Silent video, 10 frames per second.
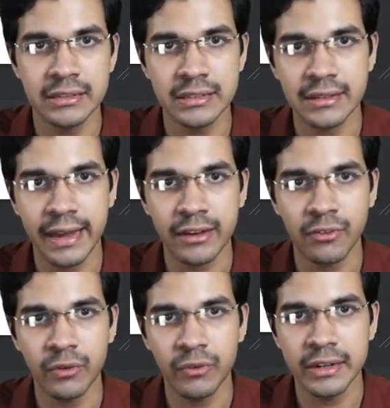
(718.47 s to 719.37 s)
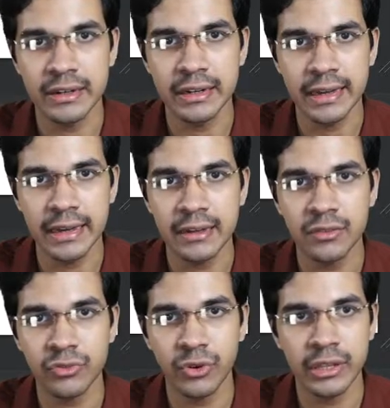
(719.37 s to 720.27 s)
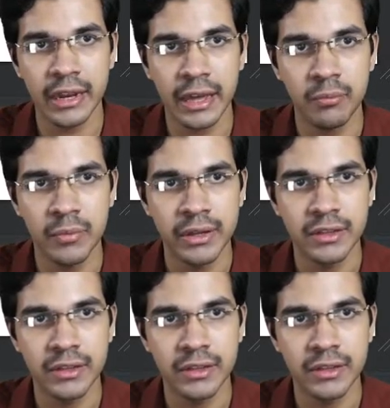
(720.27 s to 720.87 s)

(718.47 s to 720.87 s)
just like what we did here for the name.